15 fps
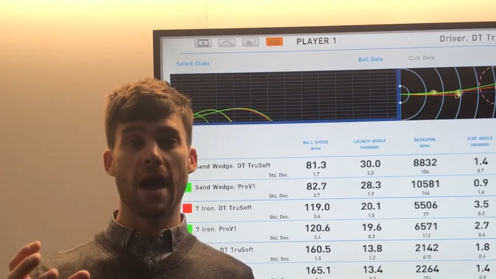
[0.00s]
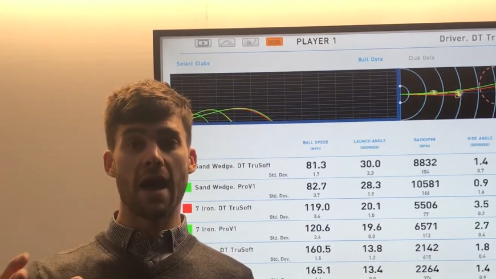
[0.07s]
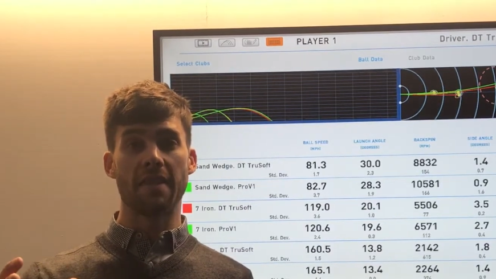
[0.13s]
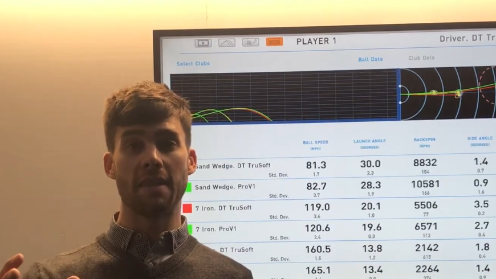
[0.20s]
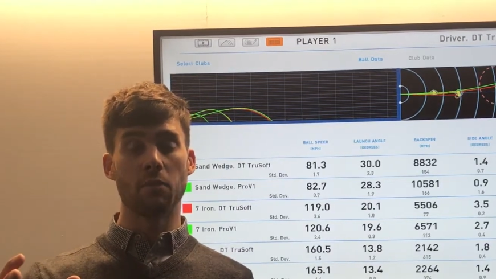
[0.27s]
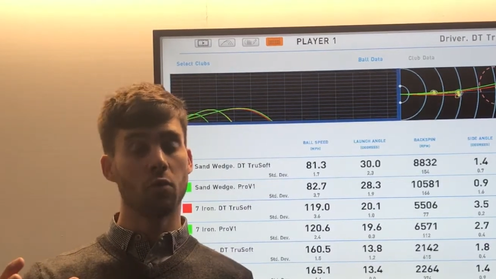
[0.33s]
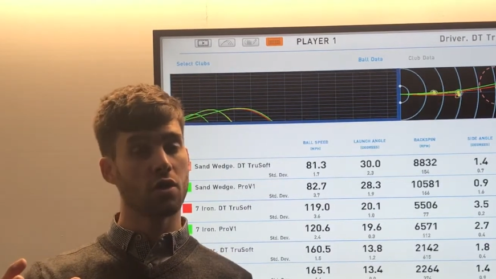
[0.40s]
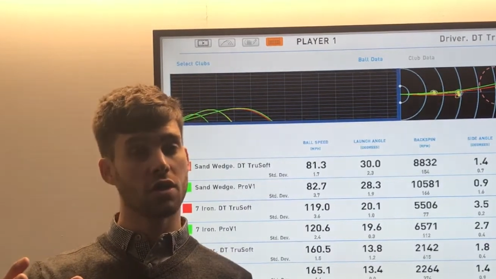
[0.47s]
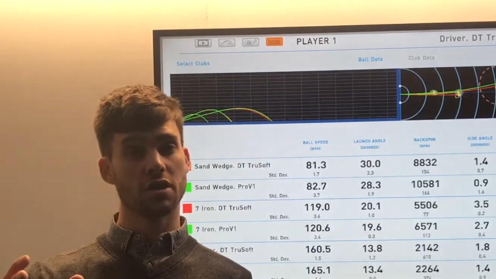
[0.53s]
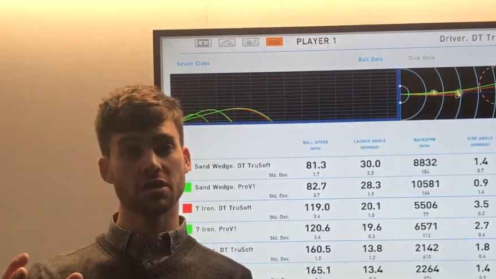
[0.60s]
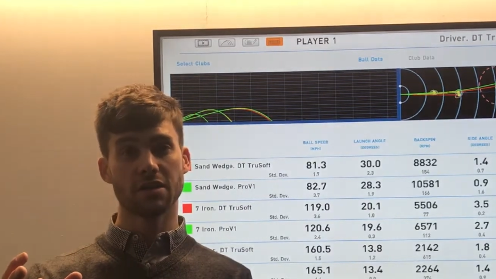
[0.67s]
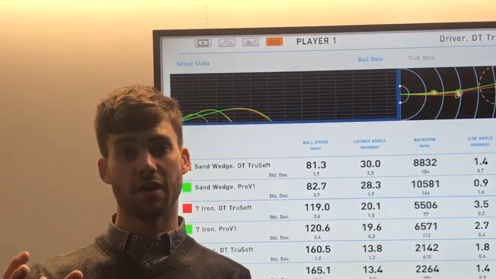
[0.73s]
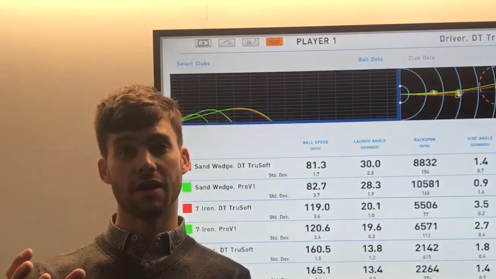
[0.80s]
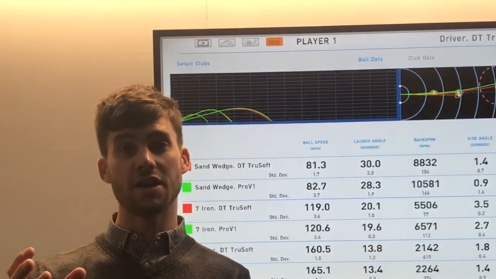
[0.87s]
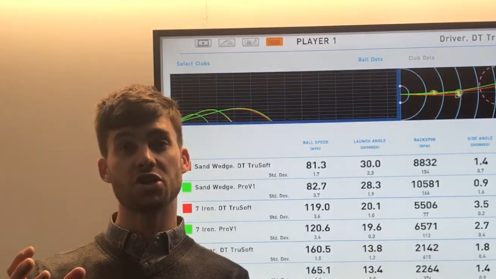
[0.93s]
and then one of the
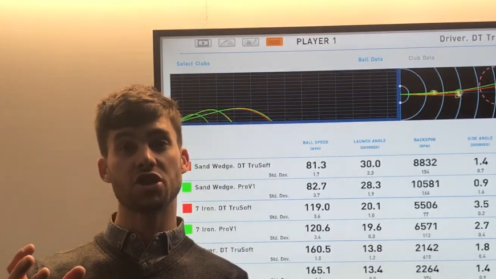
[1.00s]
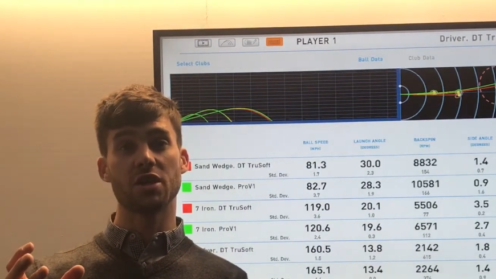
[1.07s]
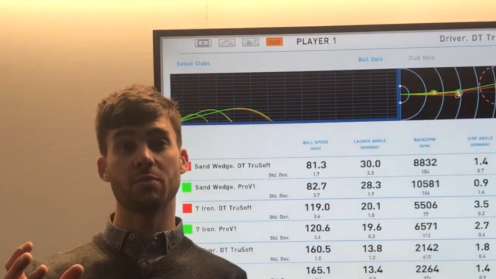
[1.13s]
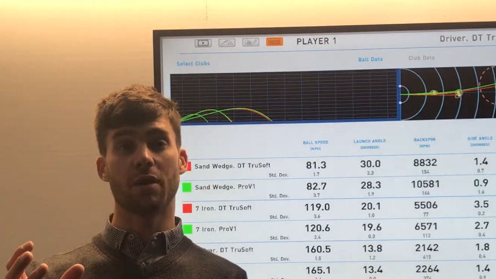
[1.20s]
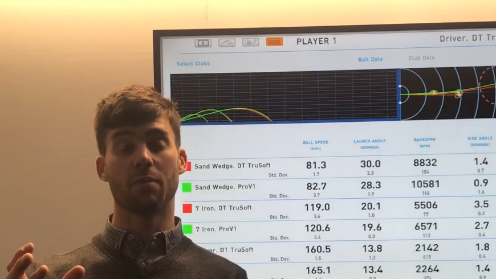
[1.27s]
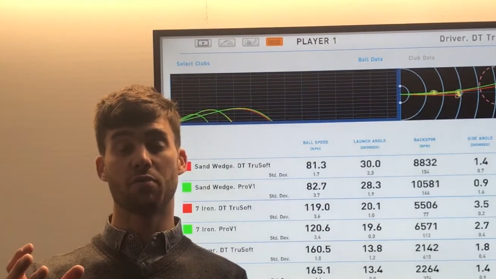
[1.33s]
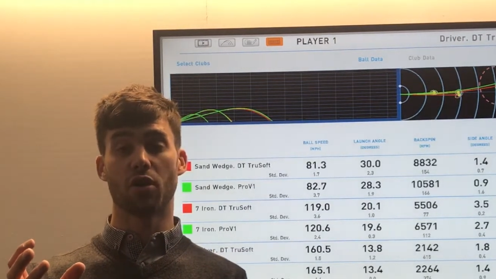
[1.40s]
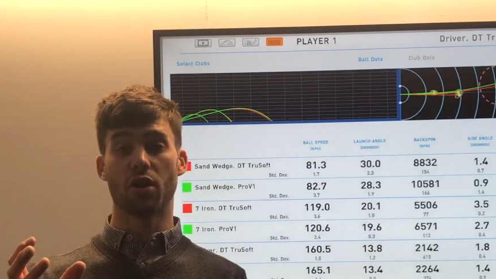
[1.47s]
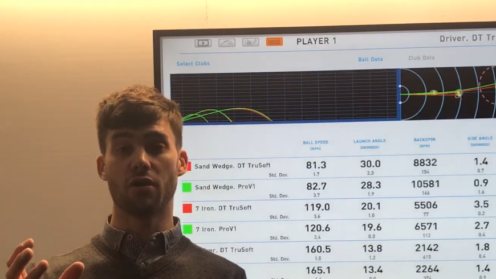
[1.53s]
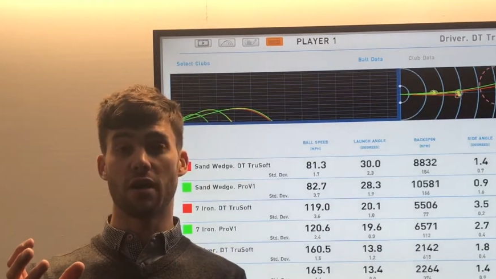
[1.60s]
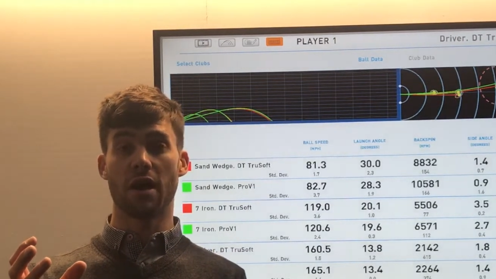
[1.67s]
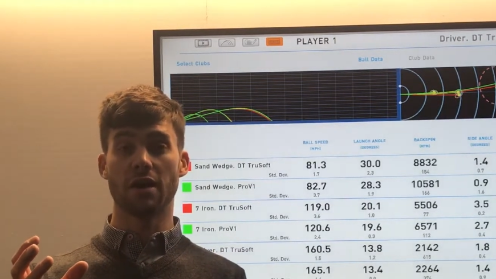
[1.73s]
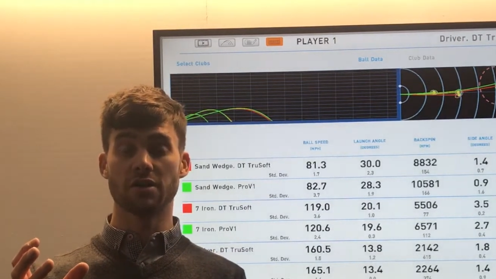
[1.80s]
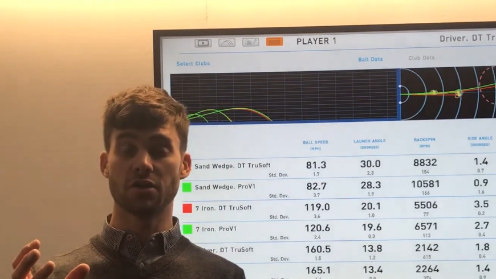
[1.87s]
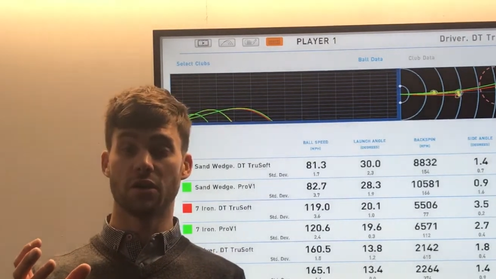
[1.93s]
slightly cheaper
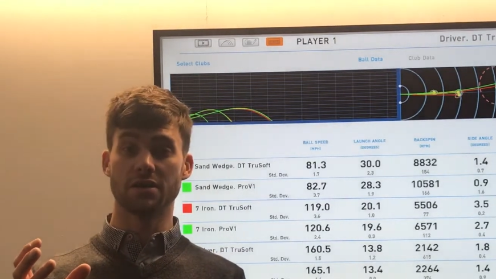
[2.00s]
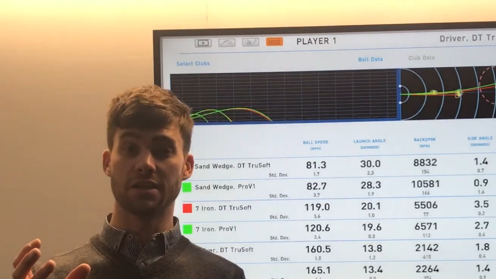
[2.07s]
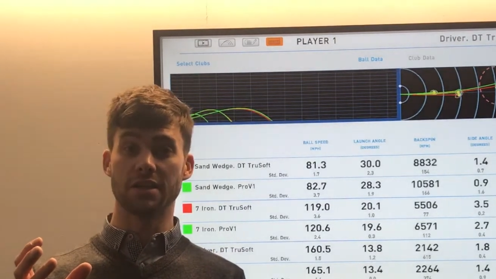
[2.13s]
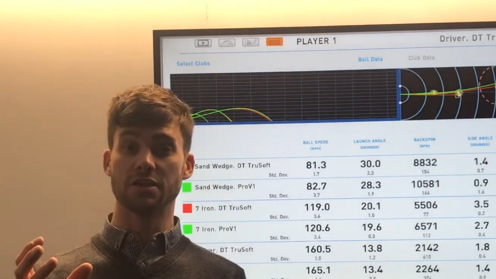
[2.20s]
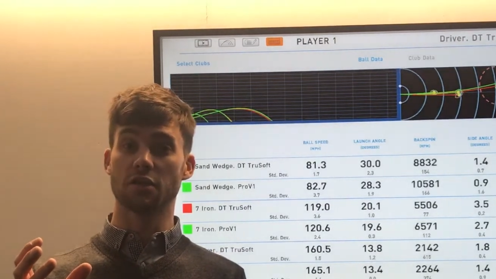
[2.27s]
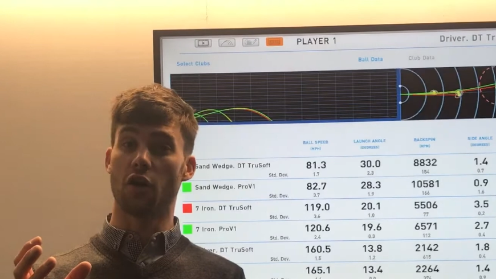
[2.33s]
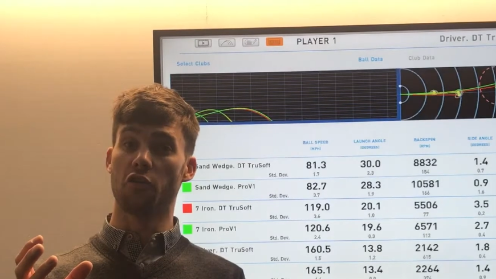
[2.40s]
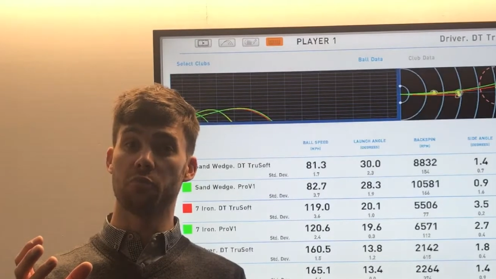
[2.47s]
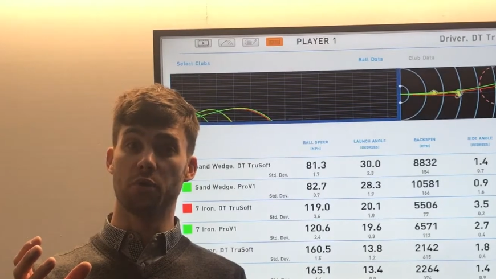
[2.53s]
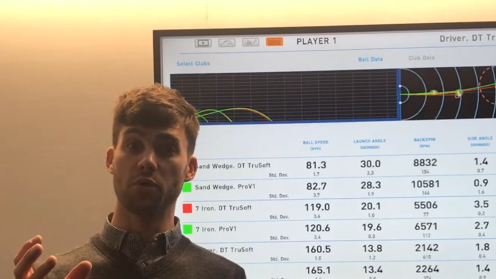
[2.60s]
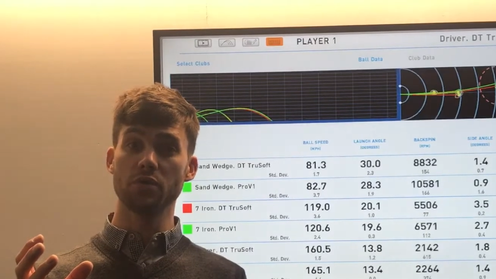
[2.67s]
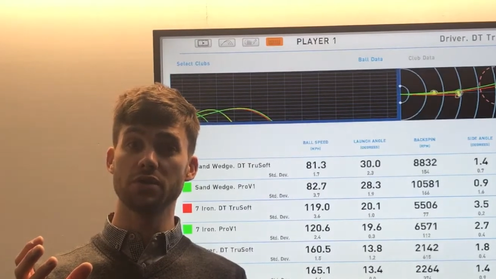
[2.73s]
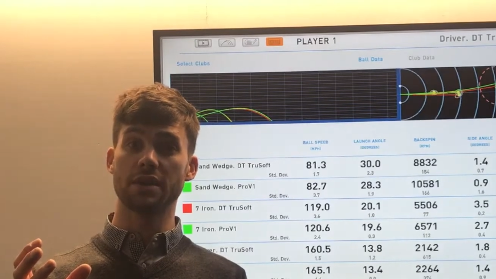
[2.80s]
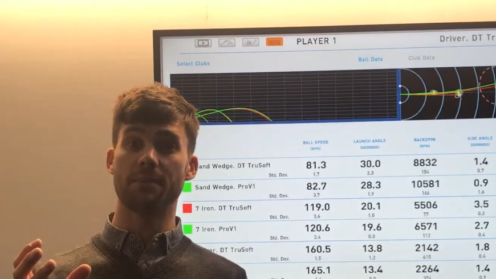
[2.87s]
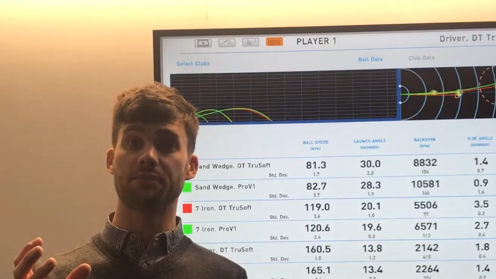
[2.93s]
Titleist golf
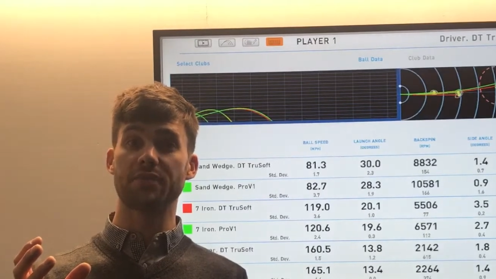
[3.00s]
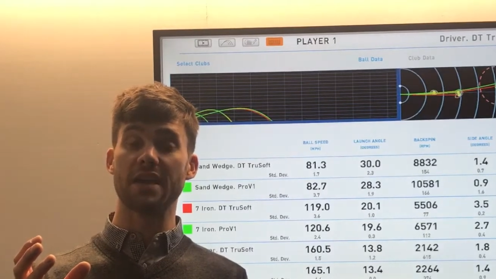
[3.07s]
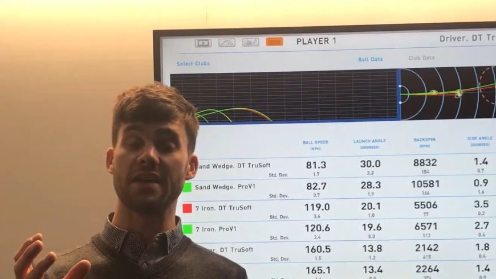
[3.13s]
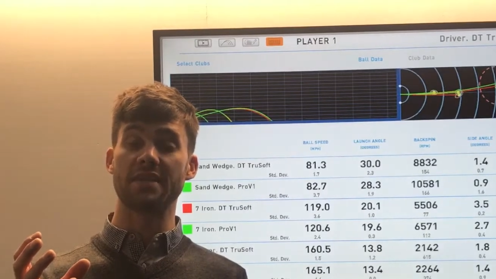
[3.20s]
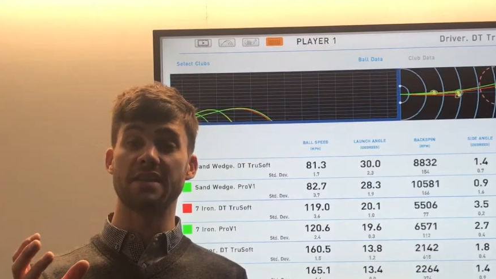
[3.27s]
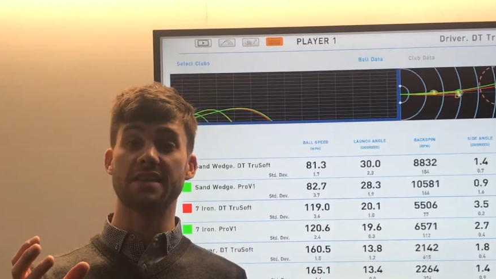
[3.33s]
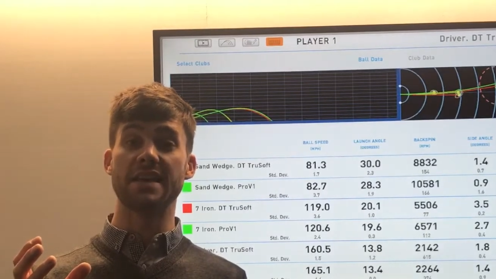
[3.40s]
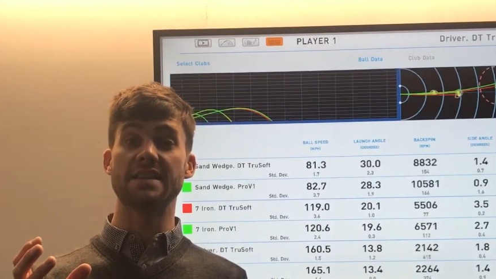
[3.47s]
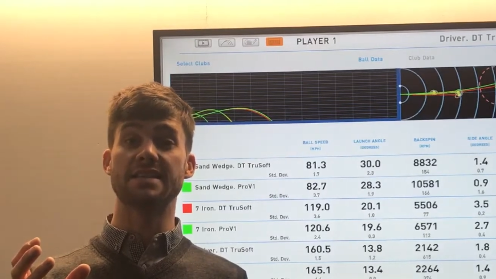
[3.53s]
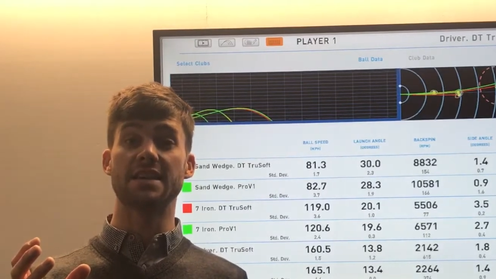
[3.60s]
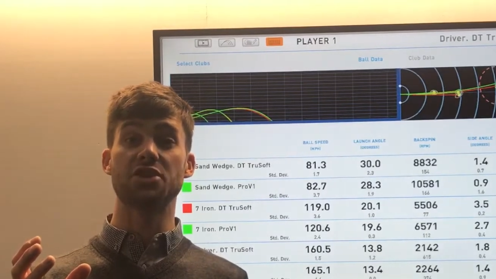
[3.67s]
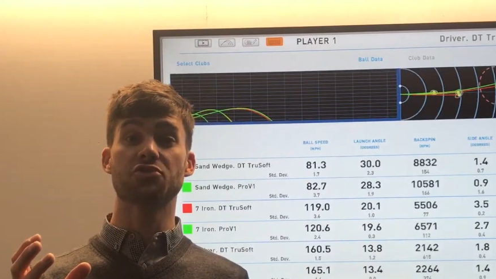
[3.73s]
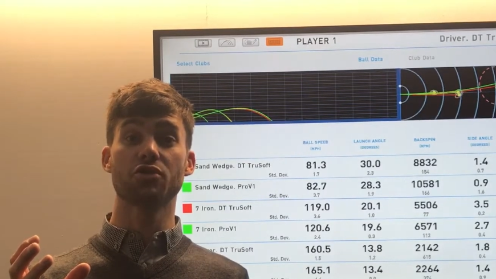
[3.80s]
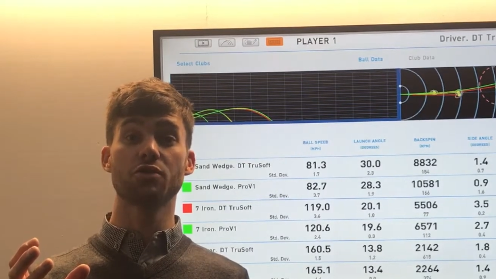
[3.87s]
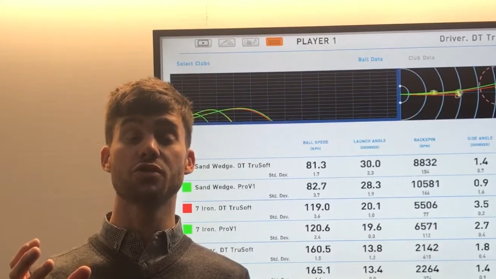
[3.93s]
balls in the
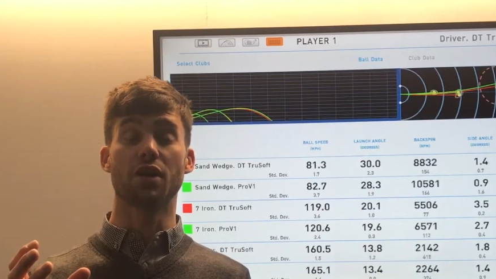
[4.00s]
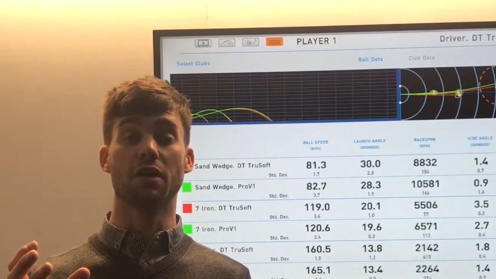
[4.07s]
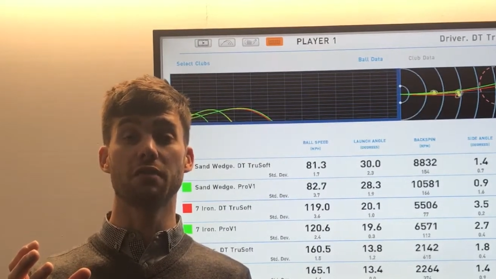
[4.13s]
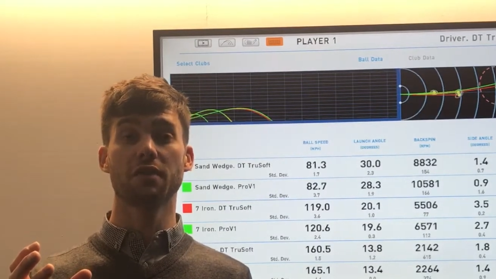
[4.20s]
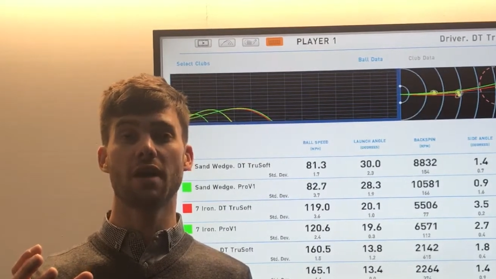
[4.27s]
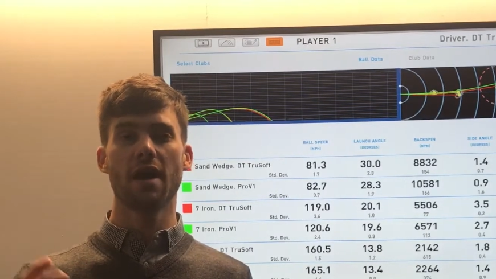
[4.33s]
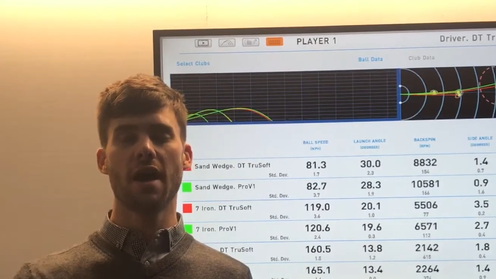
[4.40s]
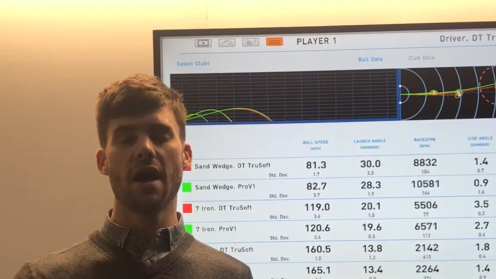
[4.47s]
DT TrueSoft.